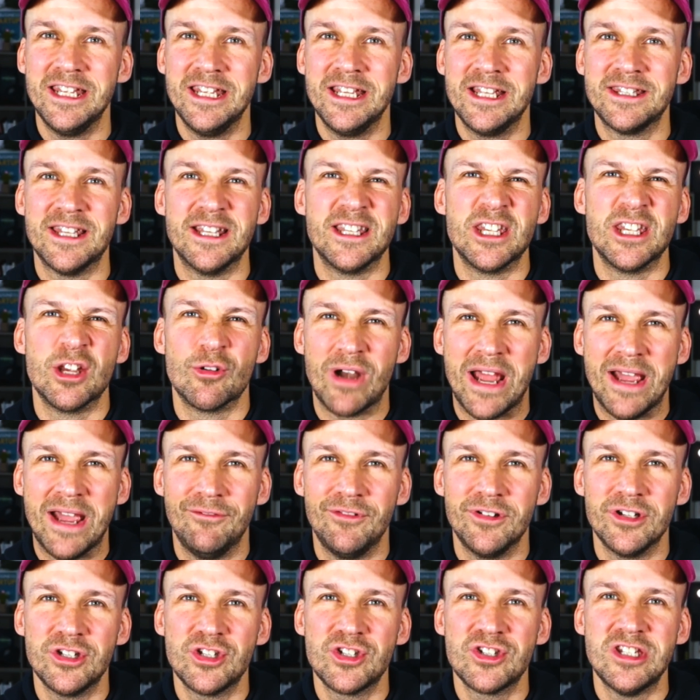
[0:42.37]
than your
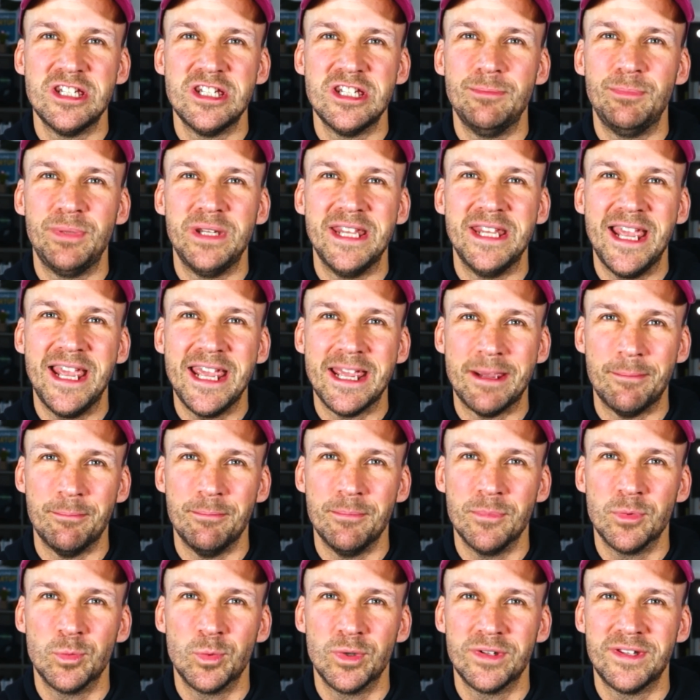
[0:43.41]
average CPM
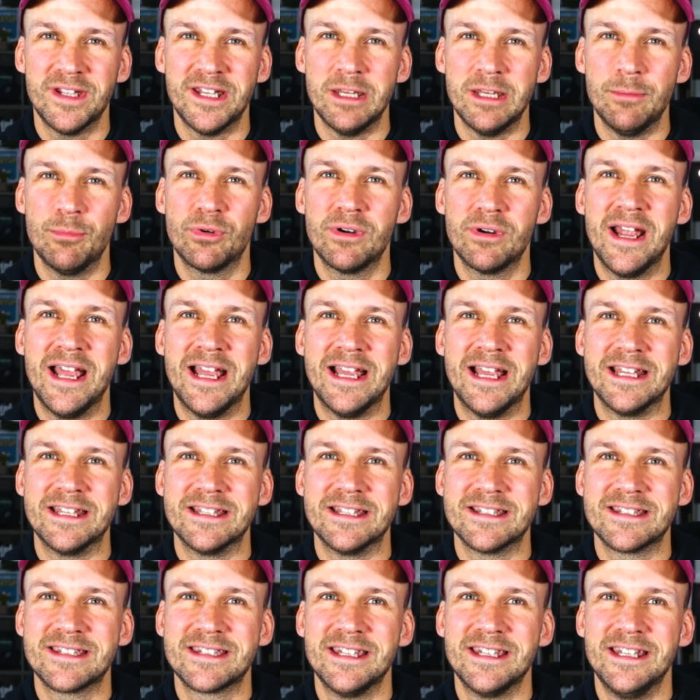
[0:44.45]
with any
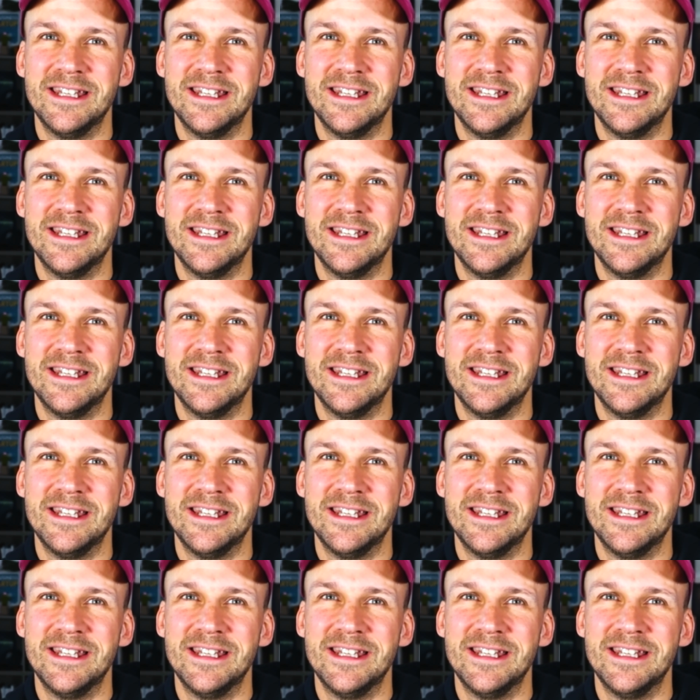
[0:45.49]
brand.